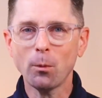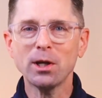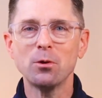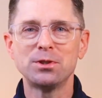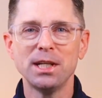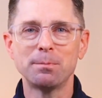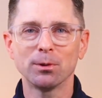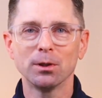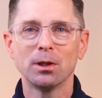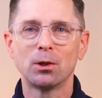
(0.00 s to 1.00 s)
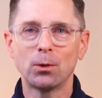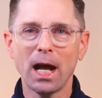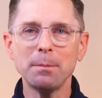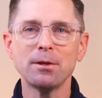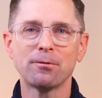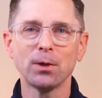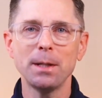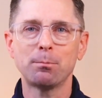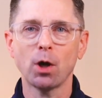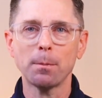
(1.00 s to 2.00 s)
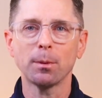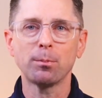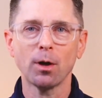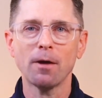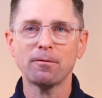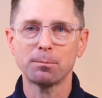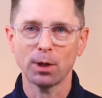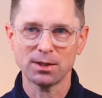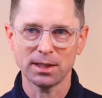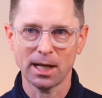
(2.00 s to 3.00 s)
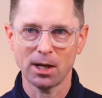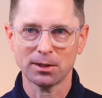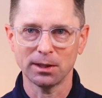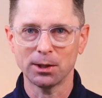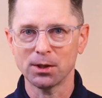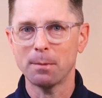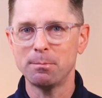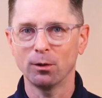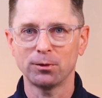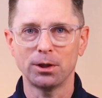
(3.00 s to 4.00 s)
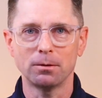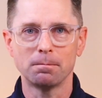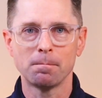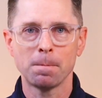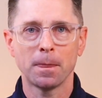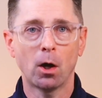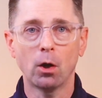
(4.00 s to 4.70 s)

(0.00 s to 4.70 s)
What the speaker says: we go deeper, grab the free proper profit pricing calculator that I built for you. All